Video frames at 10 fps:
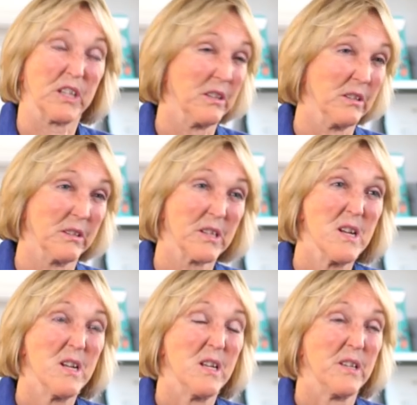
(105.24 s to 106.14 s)
killed,
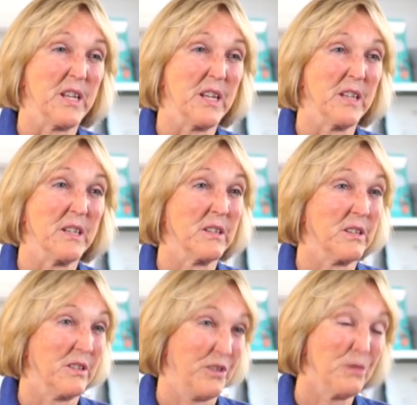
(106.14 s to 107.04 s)

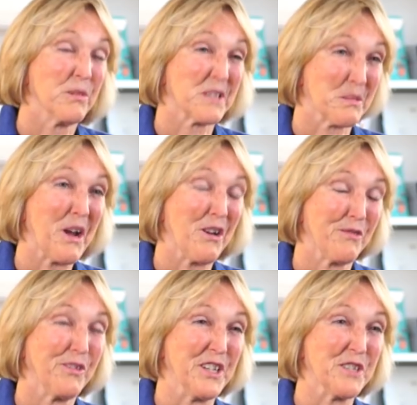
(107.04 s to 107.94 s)
then you as a
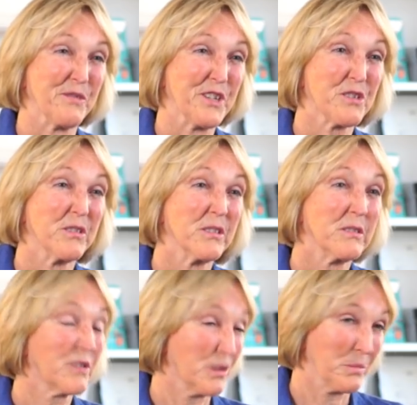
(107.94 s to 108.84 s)
powerful individual
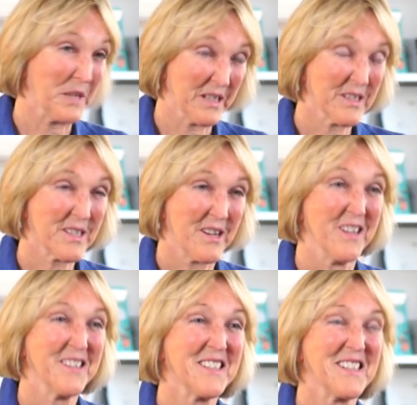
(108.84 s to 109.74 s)
should be
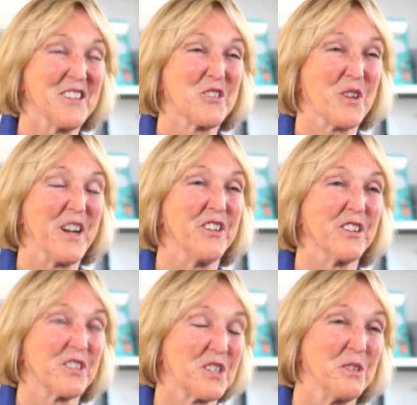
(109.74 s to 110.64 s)
concerned and try
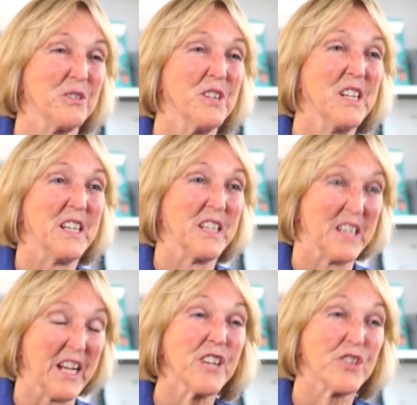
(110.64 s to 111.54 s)
not to
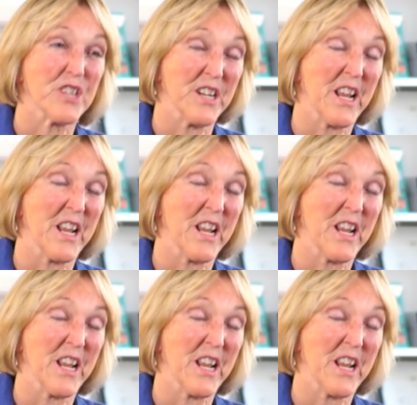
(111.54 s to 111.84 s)
engage in